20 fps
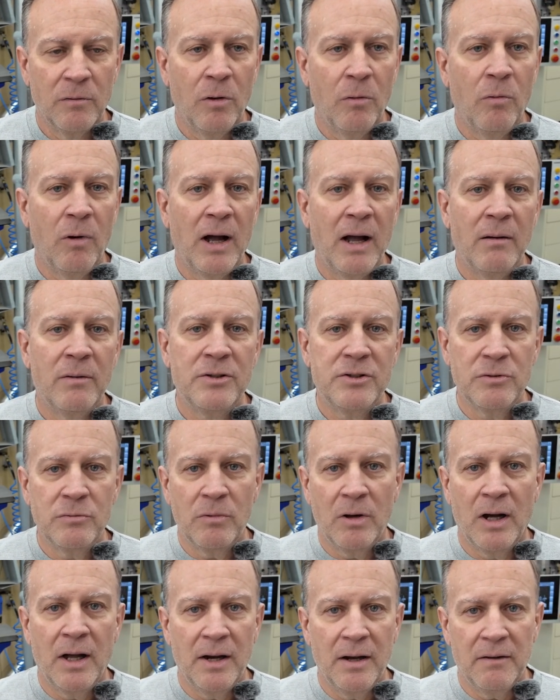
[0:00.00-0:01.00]
Well, why would you
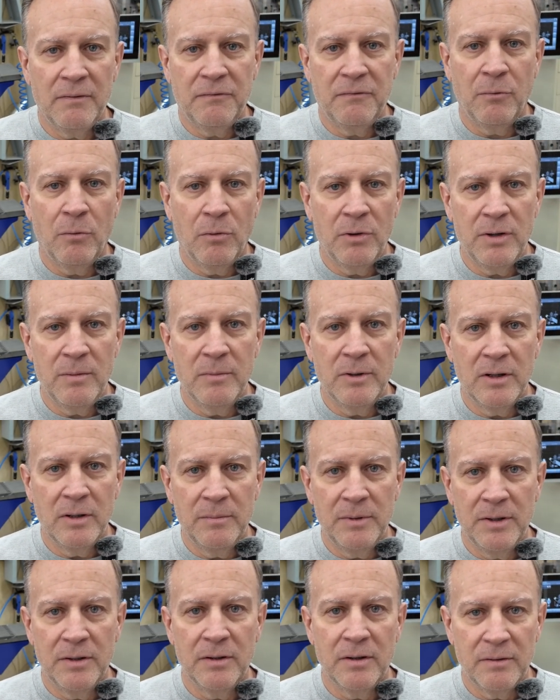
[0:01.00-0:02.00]
want a 40
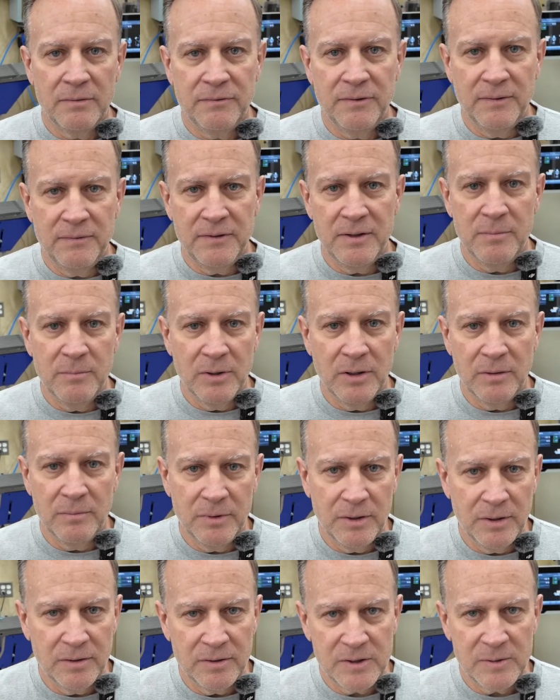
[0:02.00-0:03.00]
millimeter or 50
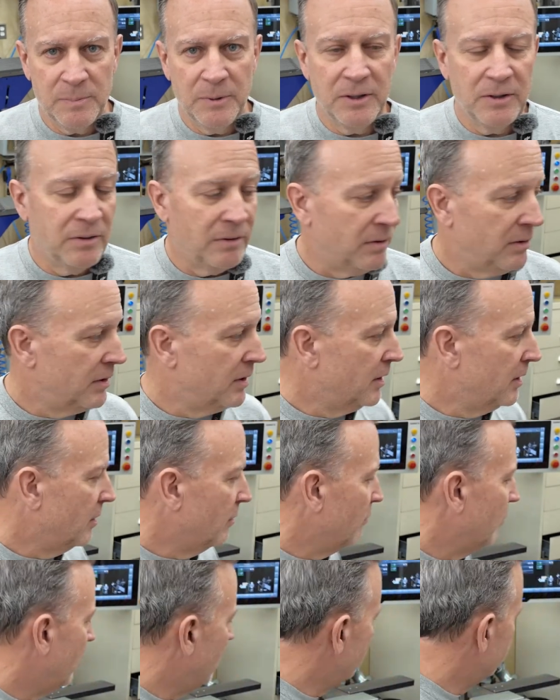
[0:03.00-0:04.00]
millimeter spindle?
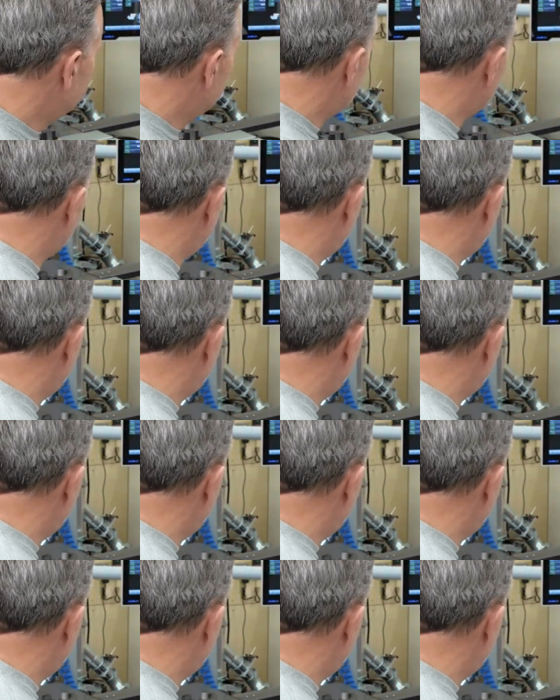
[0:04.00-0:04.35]
Well, when you're